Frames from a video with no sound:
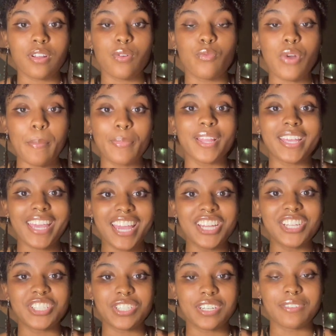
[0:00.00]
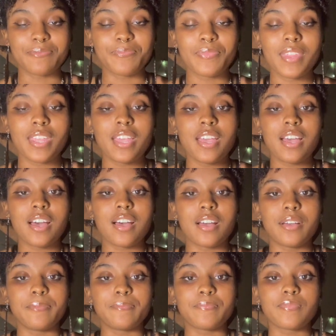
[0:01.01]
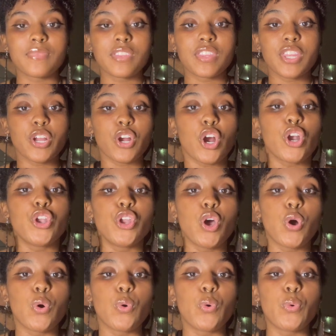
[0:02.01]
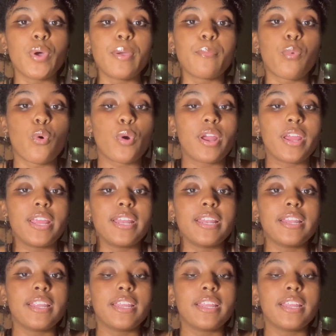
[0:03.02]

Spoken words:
replication, there are no important